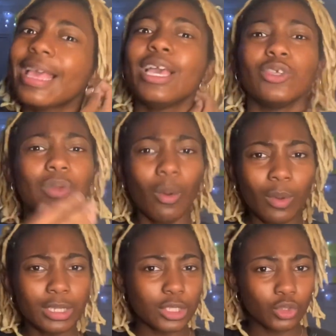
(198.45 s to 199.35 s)
So I wanted
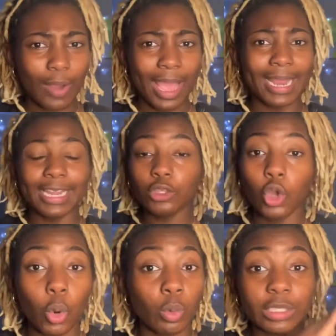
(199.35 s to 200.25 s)
to try it. And this girl
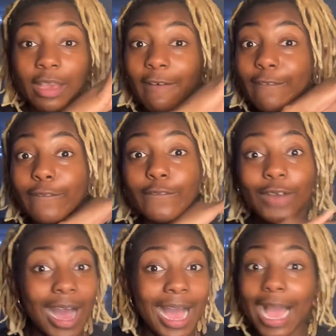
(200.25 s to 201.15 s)
was
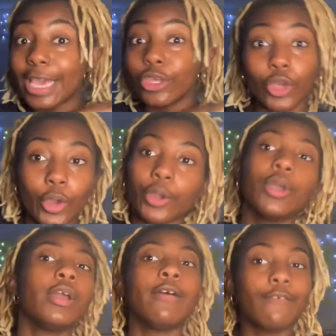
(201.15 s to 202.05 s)

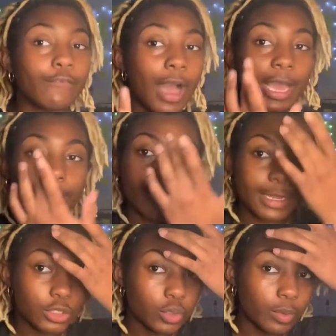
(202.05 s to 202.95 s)
fire at
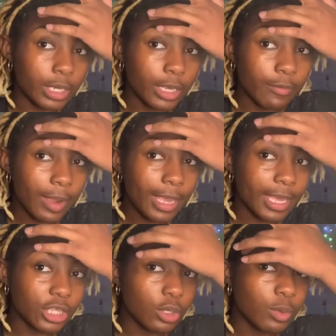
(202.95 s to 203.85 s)
doing it, right? And
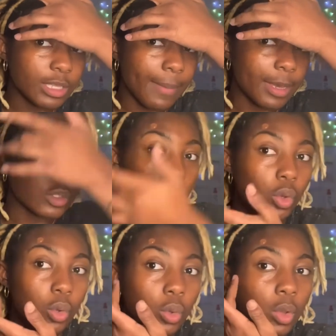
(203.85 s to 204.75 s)
she was at my school.